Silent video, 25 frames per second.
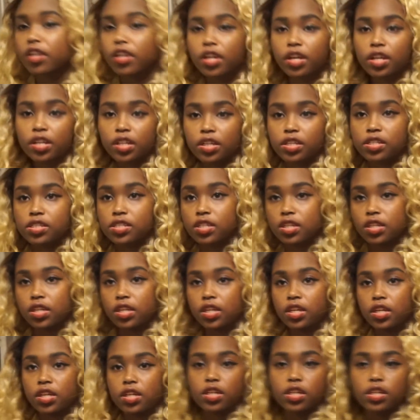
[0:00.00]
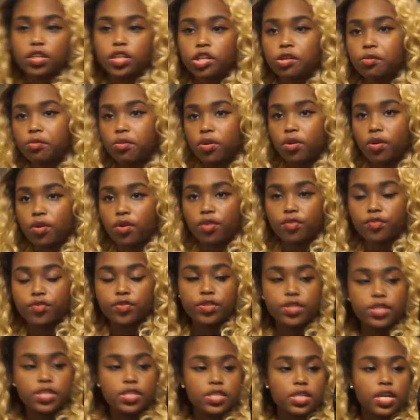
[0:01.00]
I need to cut a little bit off on
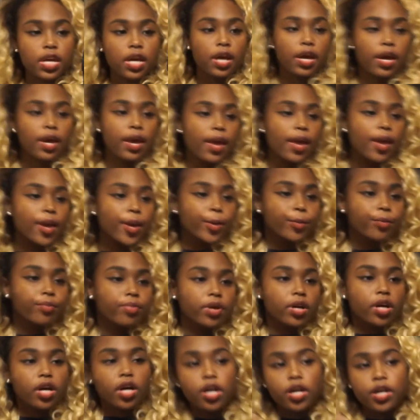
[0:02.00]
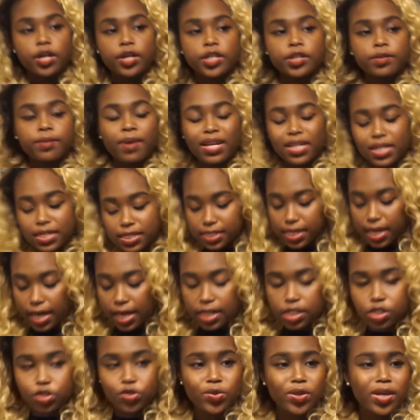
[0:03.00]
this side. But um, I
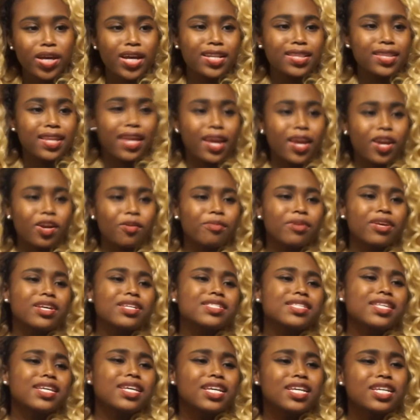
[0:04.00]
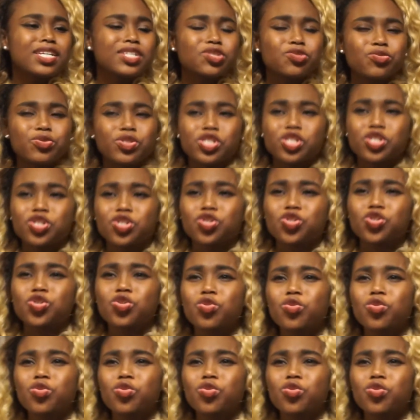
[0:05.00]
decided to cut the hair because the ends were just